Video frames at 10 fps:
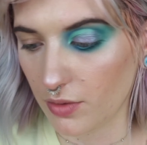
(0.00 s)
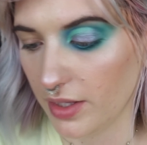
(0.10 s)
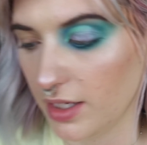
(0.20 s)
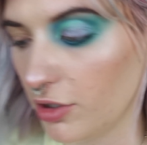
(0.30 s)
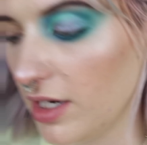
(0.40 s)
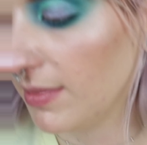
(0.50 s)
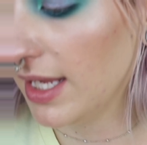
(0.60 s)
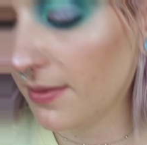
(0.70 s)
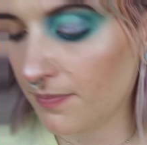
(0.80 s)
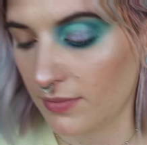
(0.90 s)
They're really
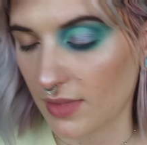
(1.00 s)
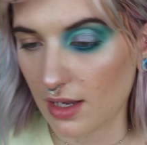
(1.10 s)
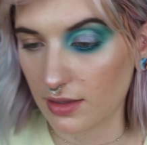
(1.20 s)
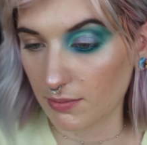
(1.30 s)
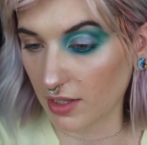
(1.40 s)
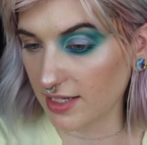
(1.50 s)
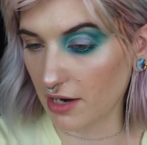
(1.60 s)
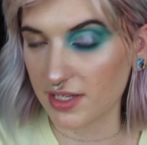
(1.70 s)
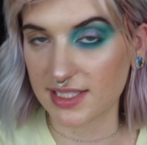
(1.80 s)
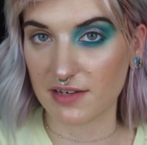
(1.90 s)
creamy and they blend
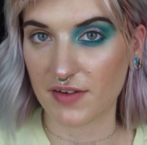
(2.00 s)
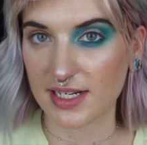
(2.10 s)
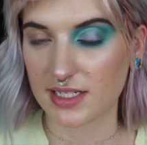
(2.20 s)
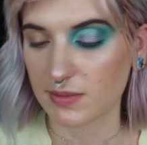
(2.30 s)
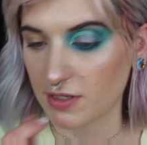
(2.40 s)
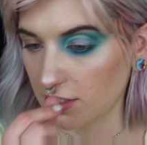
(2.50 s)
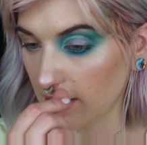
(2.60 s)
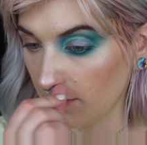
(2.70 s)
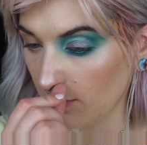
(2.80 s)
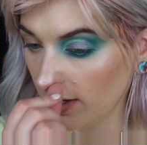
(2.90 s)
out easy if I need to smudge it
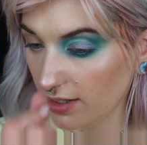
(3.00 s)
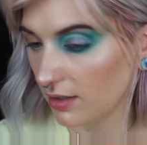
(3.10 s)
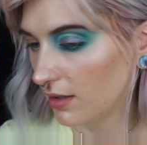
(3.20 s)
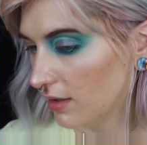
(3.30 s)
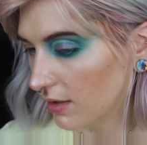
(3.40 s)
down more.